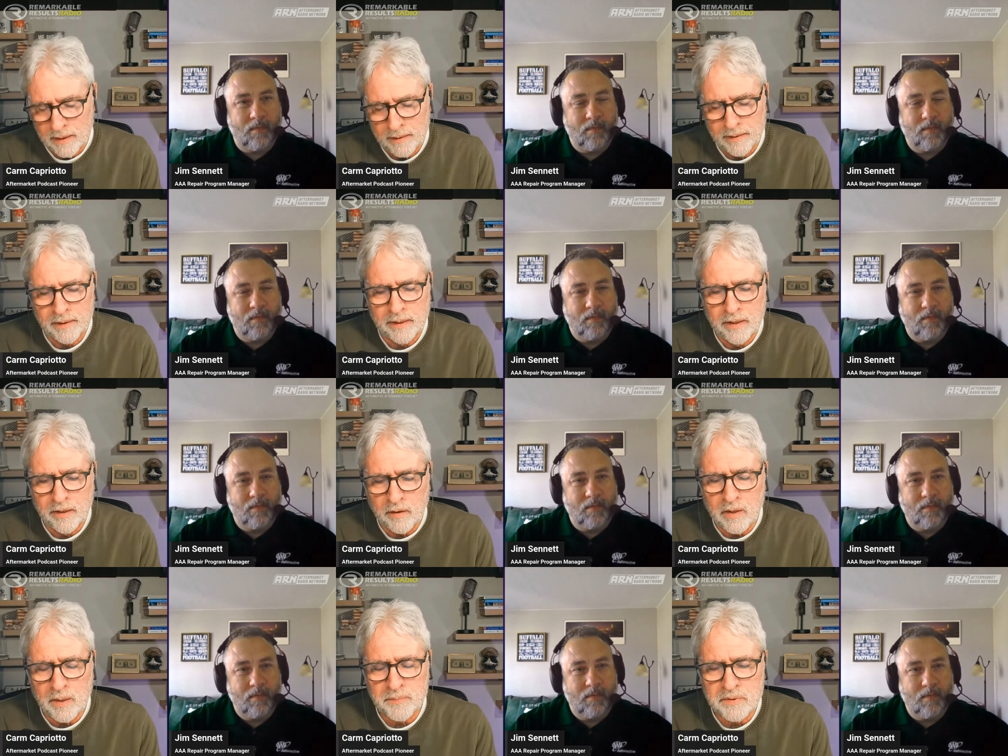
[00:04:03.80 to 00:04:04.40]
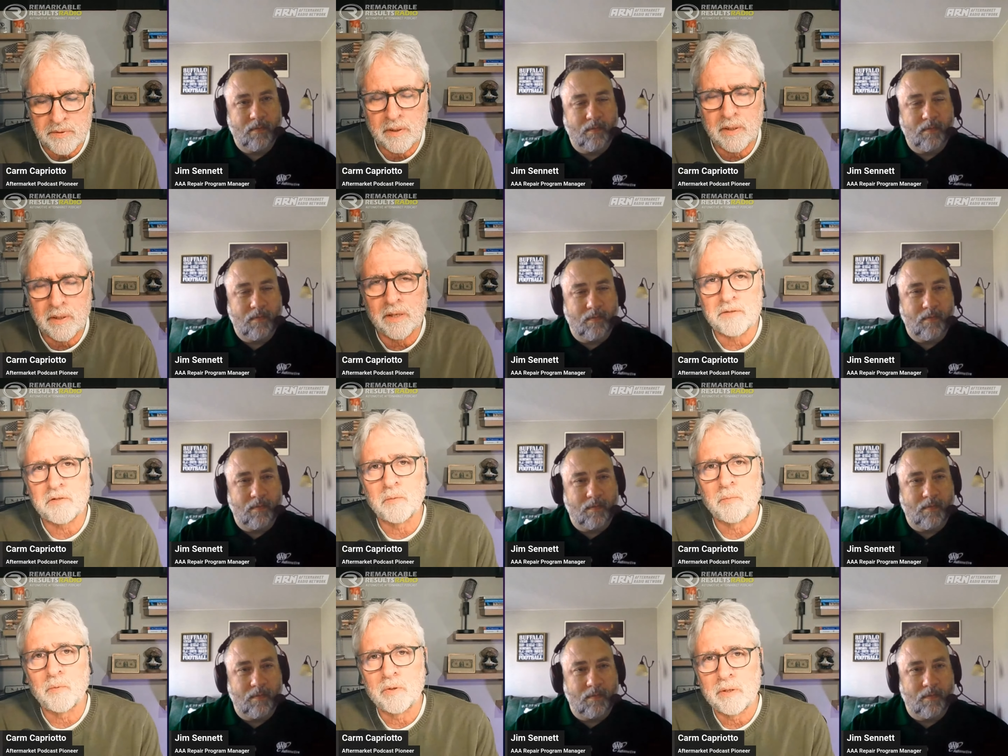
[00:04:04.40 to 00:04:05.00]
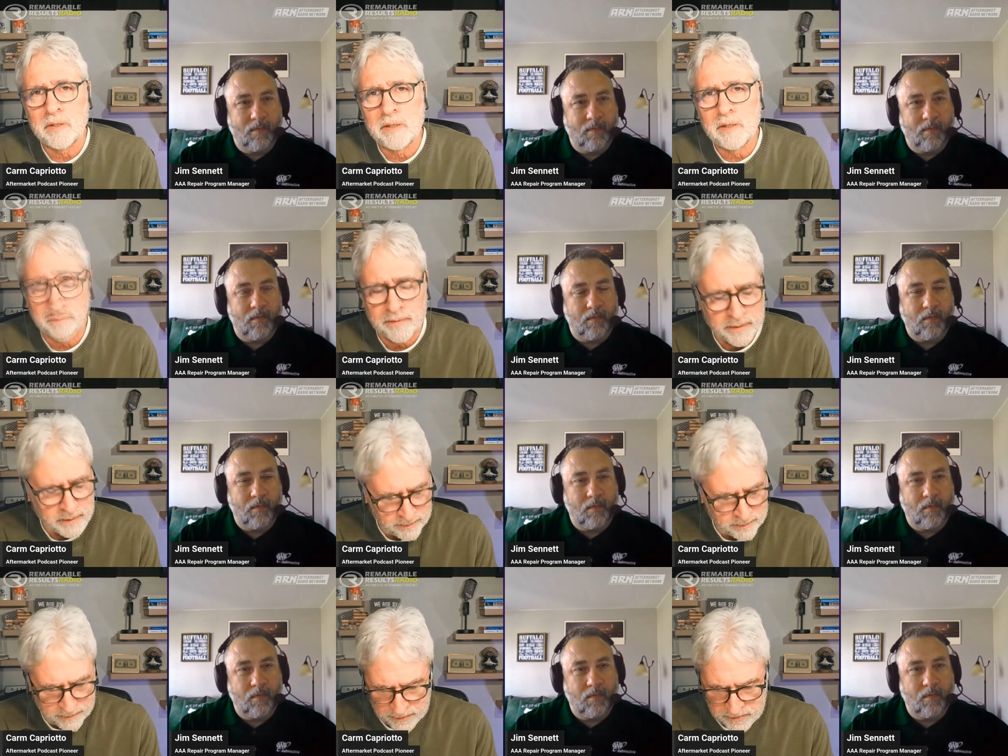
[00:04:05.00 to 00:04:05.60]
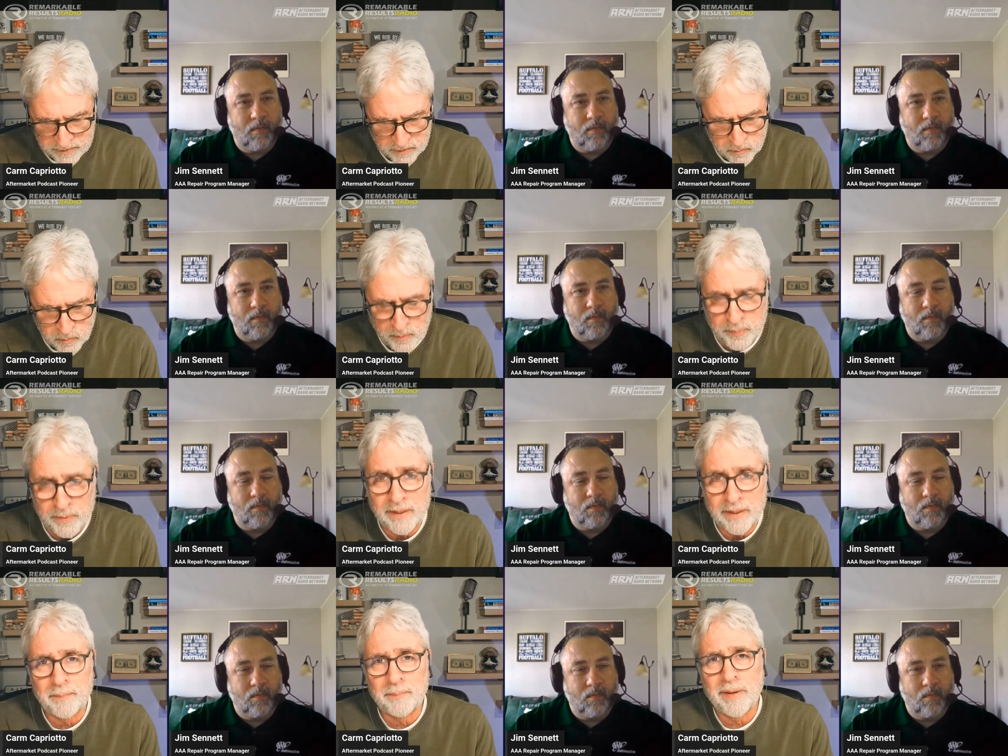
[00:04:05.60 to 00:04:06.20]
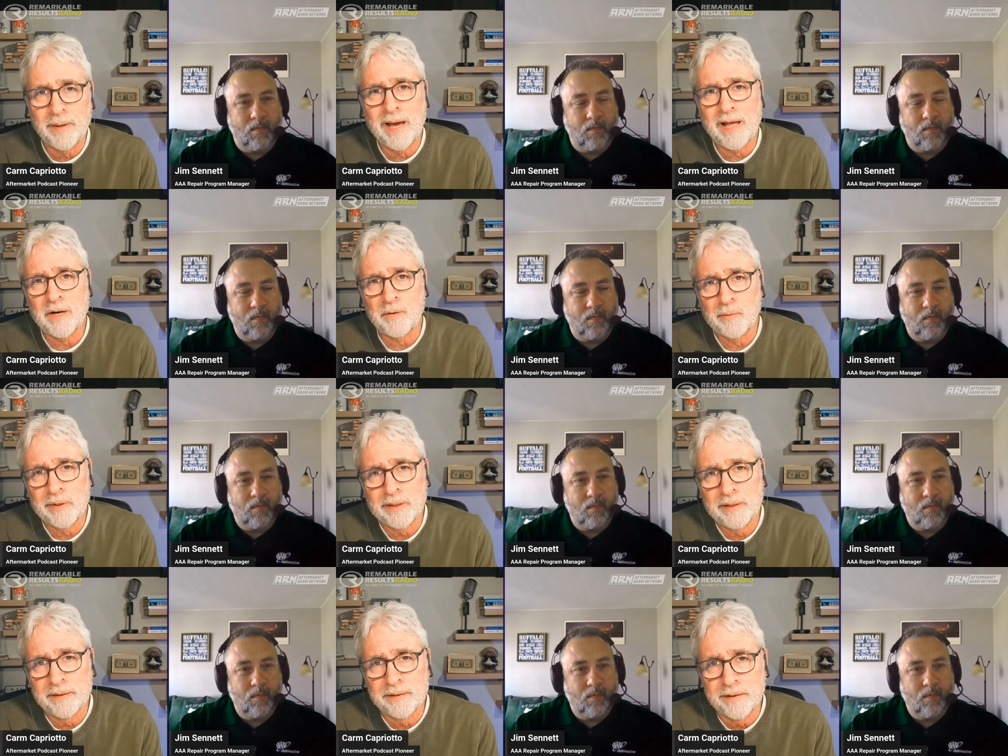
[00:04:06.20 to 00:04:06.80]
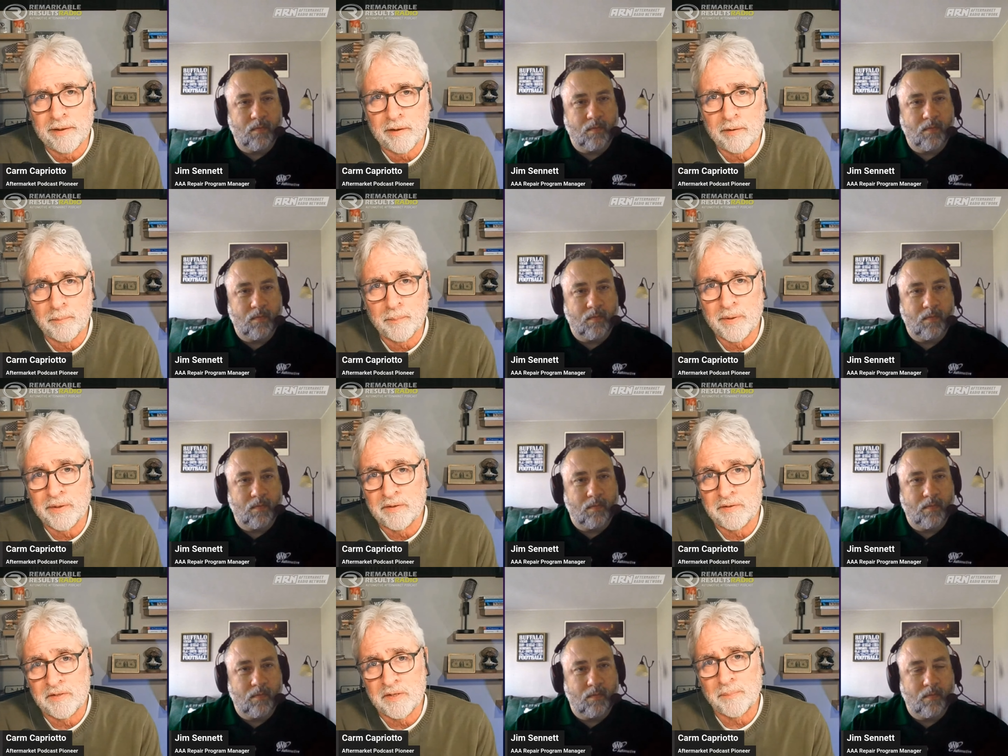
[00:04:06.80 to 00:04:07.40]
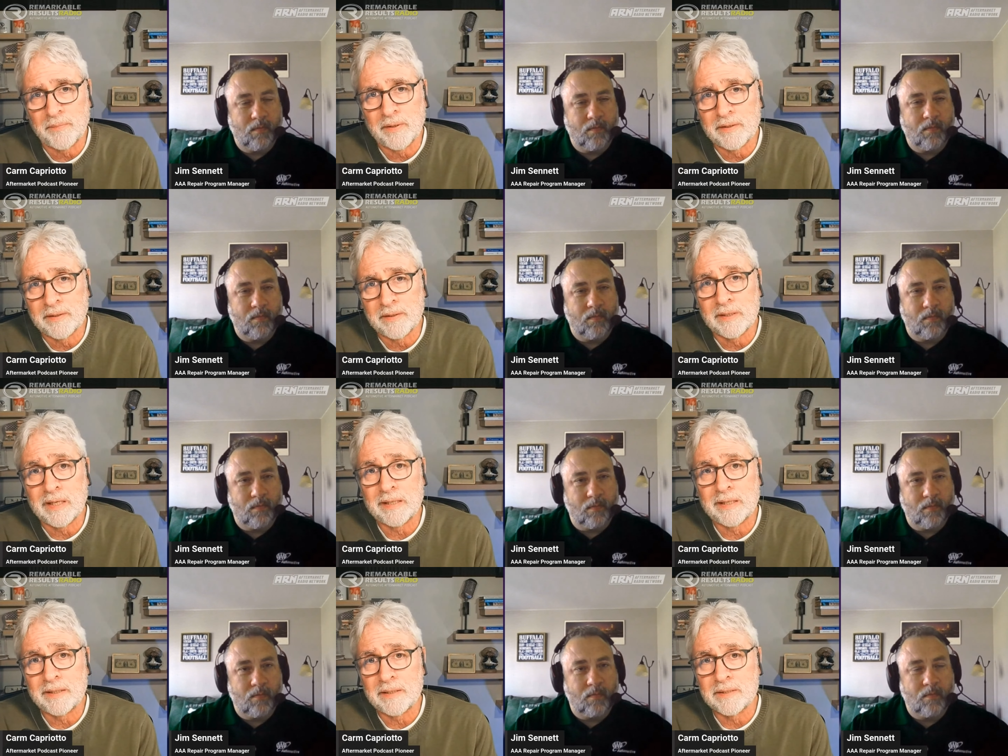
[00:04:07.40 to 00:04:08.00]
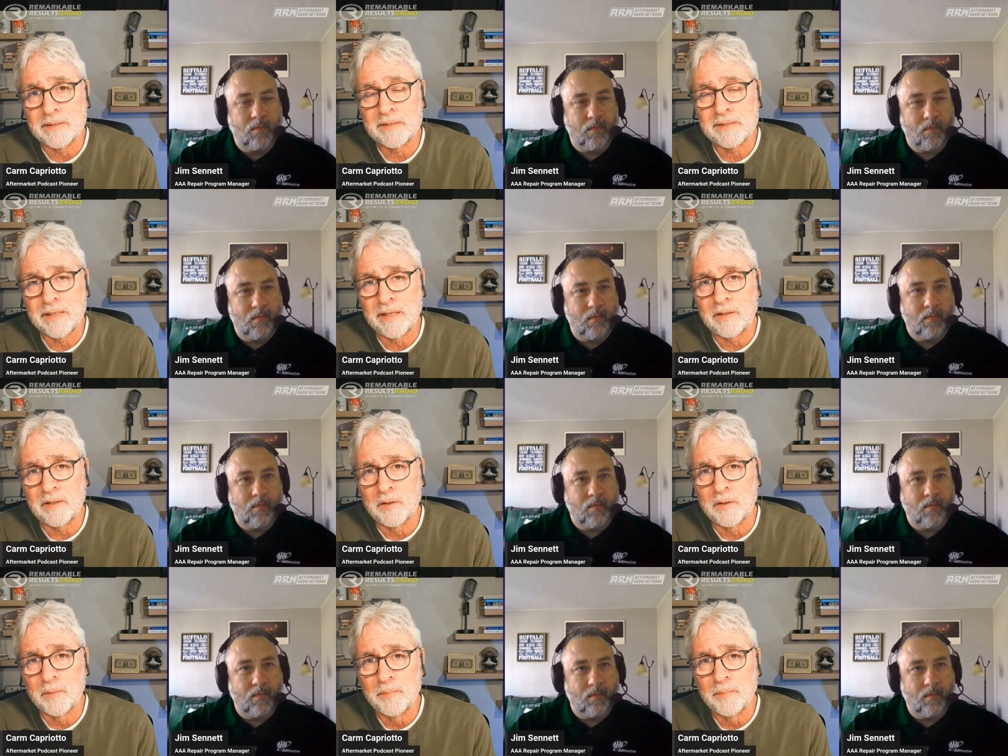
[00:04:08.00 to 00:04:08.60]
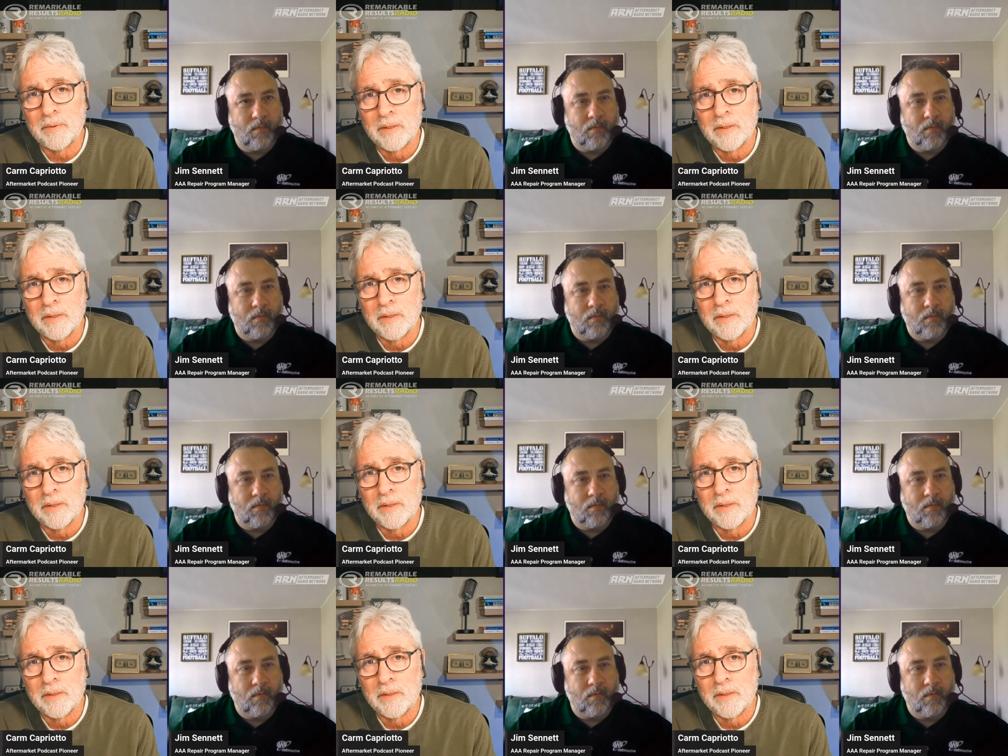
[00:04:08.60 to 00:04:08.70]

Speaker 1: here comes the customer. There's a AAA battery in there, but something that I didn't sell him.